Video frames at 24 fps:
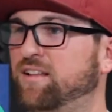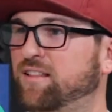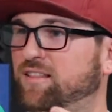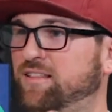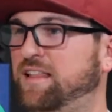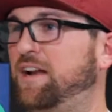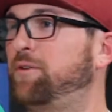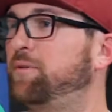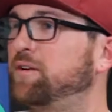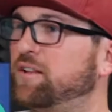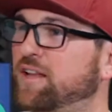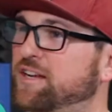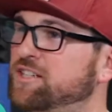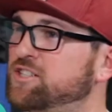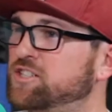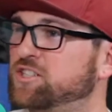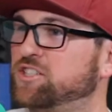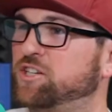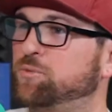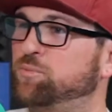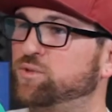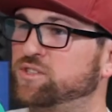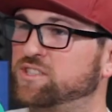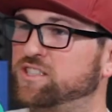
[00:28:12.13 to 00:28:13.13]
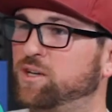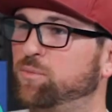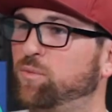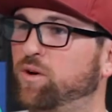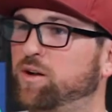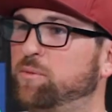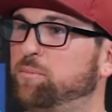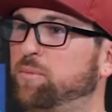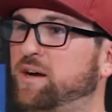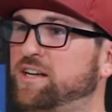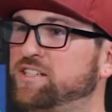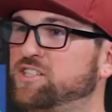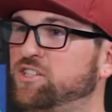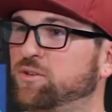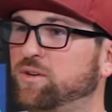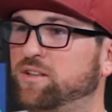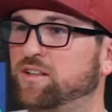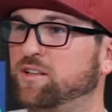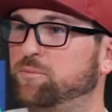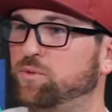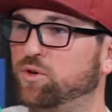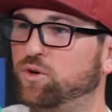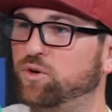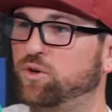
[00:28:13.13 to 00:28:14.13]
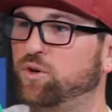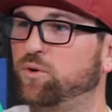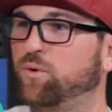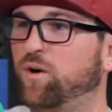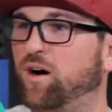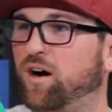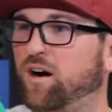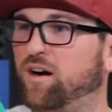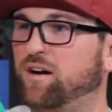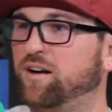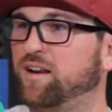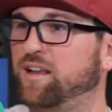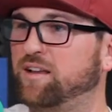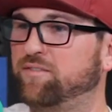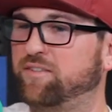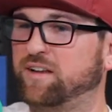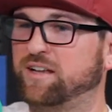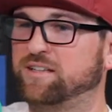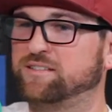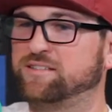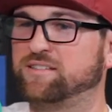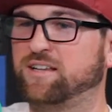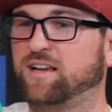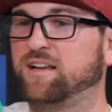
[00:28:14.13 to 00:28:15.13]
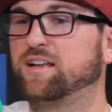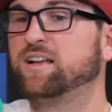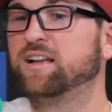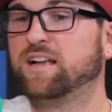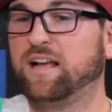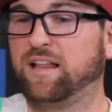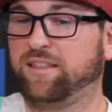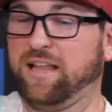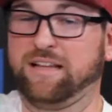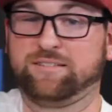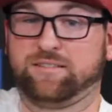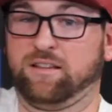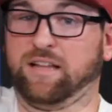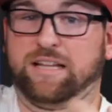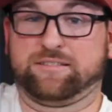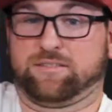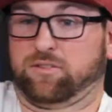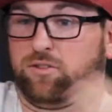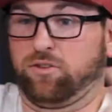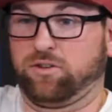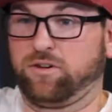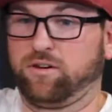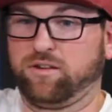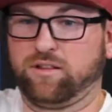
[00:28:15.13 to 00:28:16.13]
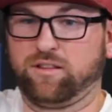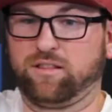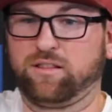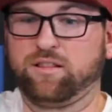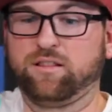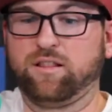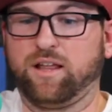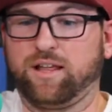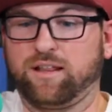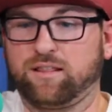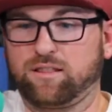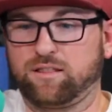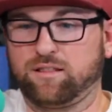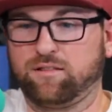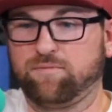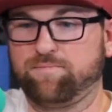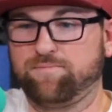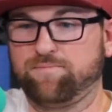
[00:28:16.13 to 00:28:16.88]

that relationship with someone by showing them who you are and giving insight. And that that's literally like